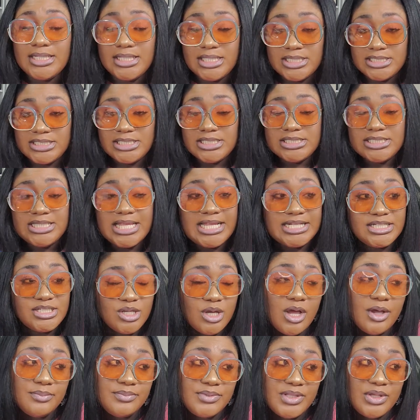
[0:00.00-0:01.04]
This is that
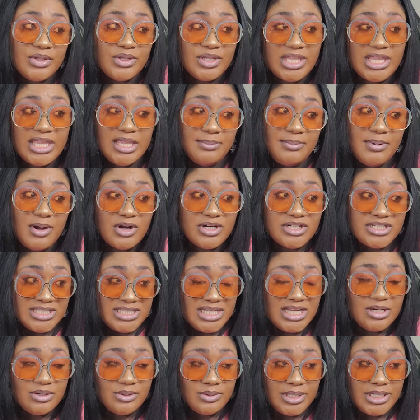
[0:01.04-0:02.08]
top that'll keep our
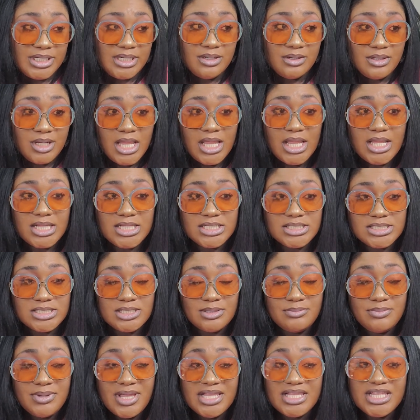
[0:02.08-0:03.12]
secret, okay? Because
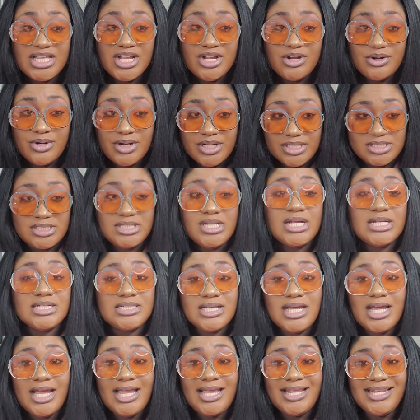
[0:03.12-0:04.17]
the belly area is not
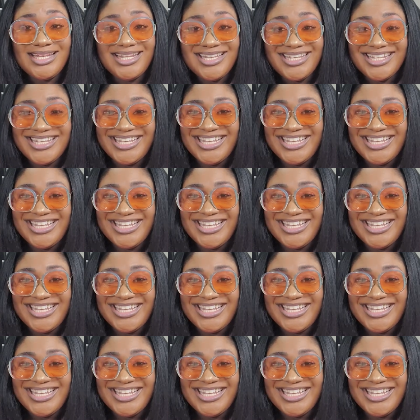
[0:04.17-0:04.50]
tight.